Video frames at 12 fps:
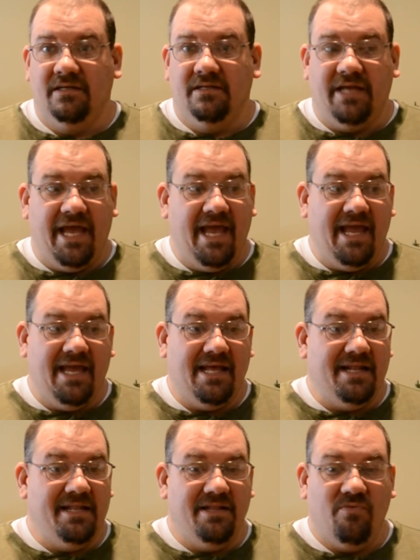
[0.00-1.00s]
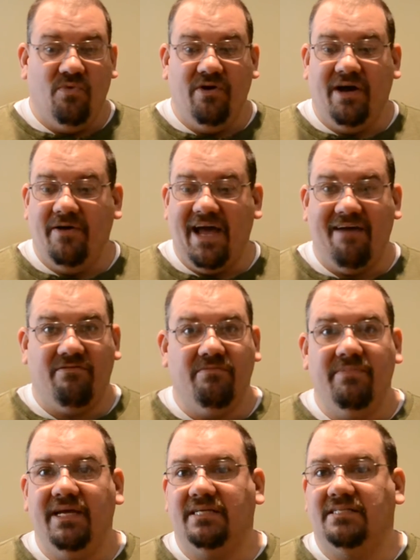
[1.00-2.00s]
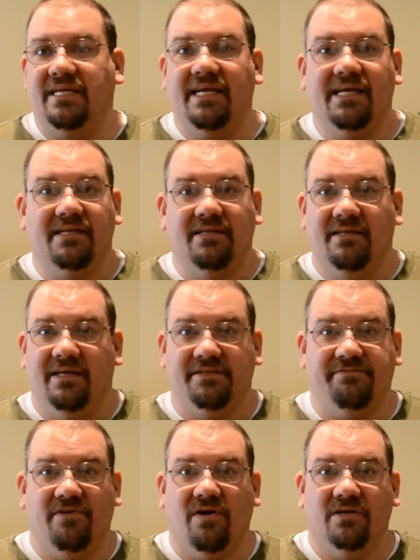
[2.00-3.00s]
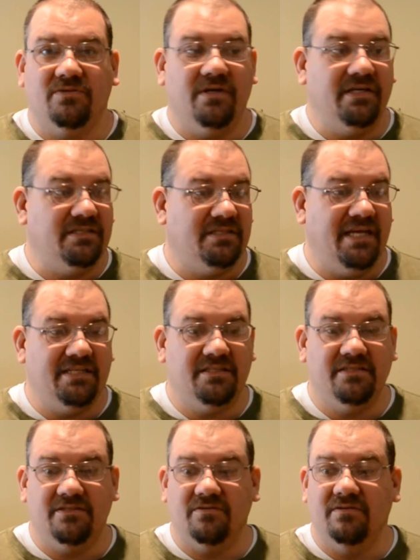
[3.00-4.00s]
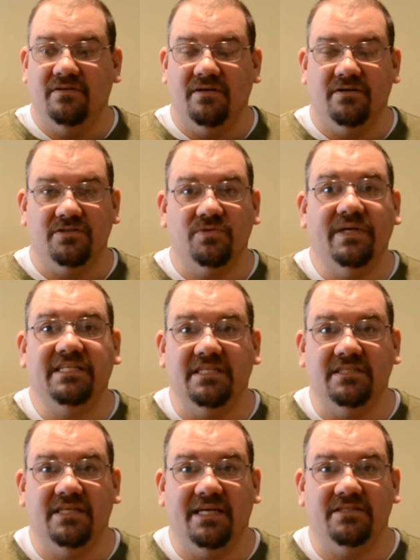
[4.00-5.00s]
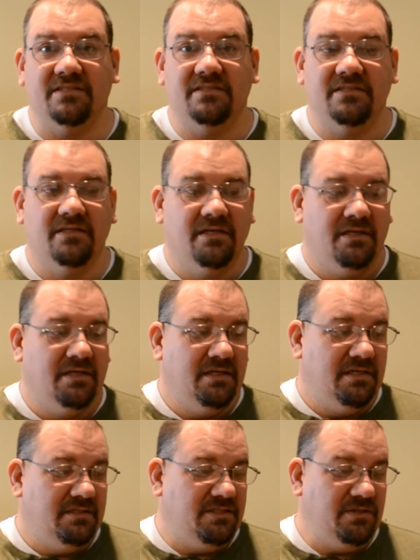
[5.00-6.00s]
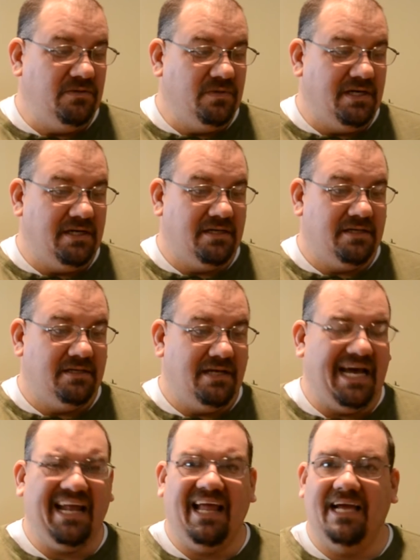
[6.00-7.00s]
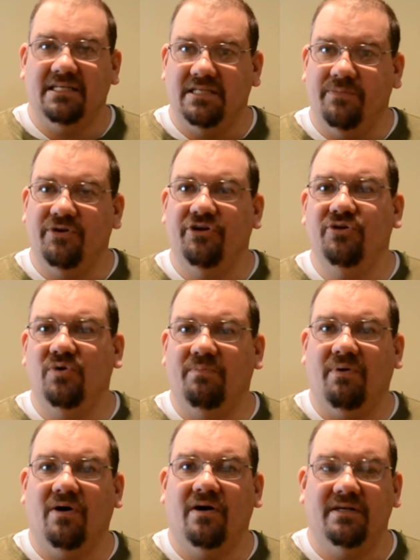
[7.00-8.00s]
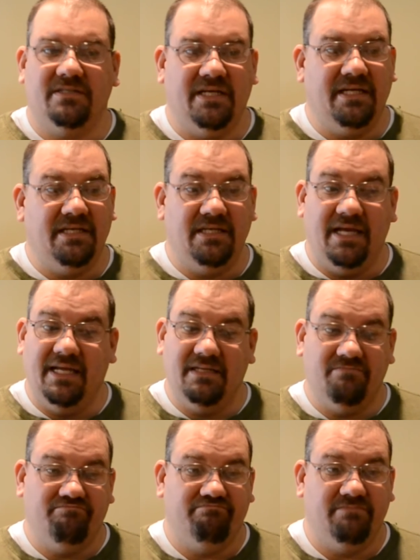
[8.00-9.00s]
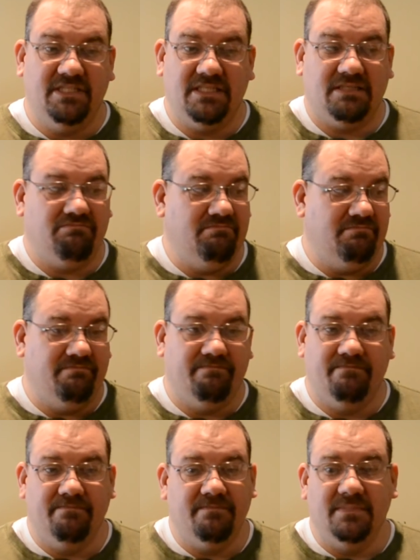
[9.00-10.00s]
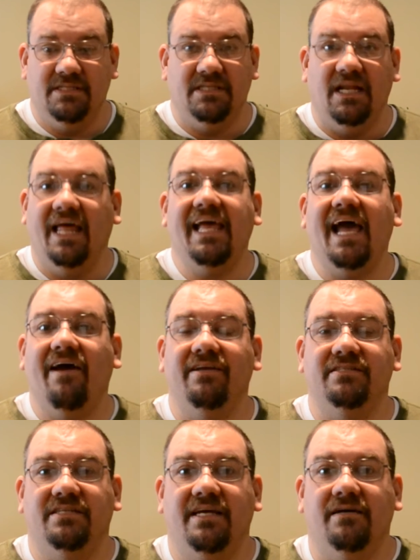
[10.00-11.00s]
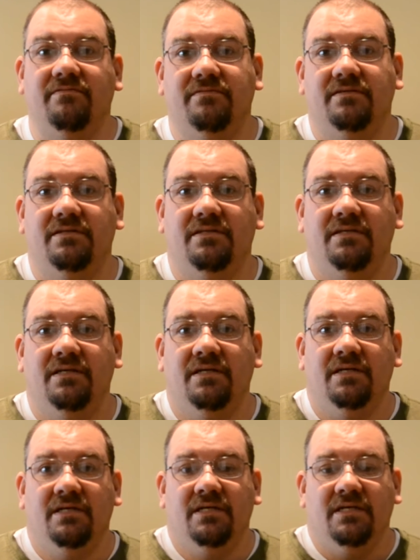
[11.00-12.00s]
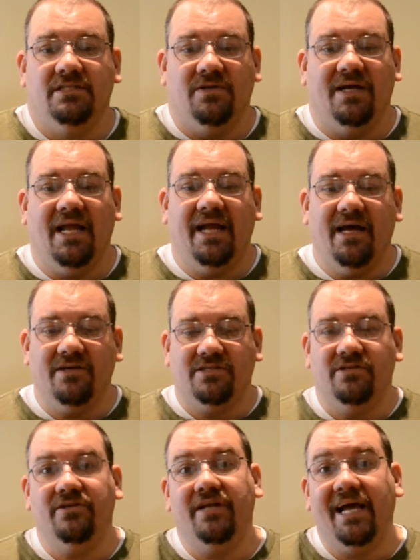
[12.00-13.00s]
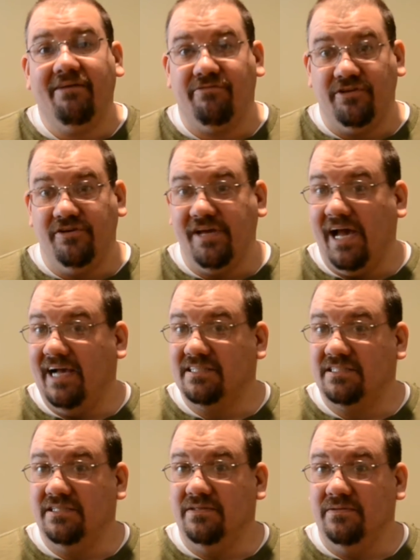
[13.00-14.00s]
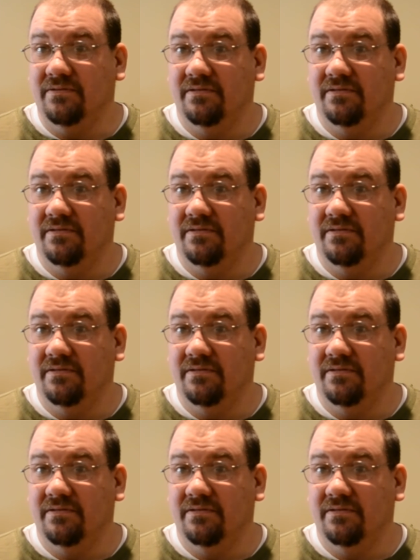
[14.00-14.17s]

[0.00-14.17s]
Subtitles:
And we'll have them mixed in as far as running sessions or switching sessions to highlight some of the newer parts and just the layout itself. So I'd like to also do that for you guys too.